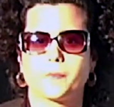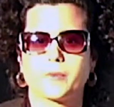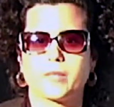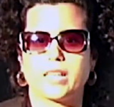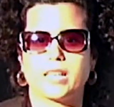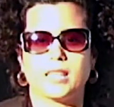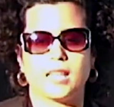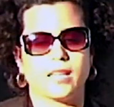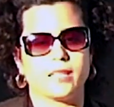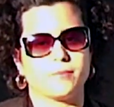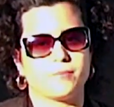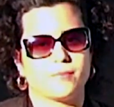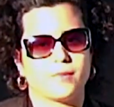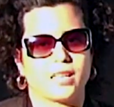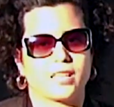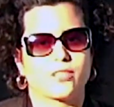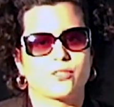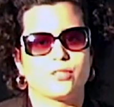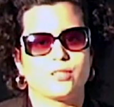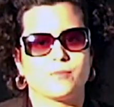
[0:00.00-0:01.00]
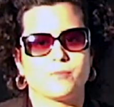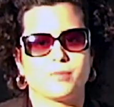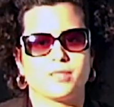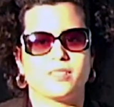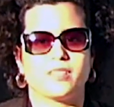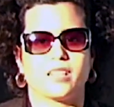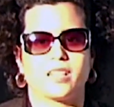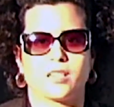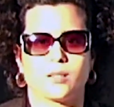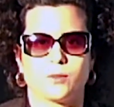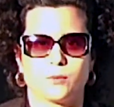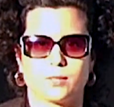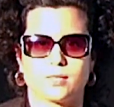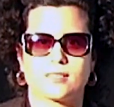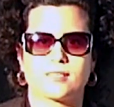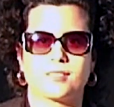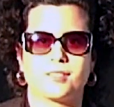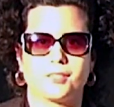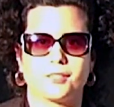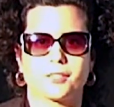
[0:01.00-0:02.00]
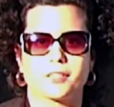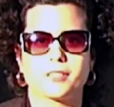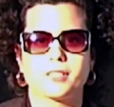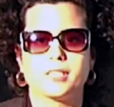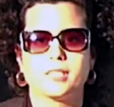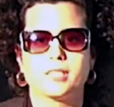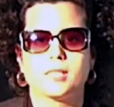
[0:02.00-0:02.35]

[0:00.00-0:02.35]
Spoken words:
and I couldn't be there, I was here,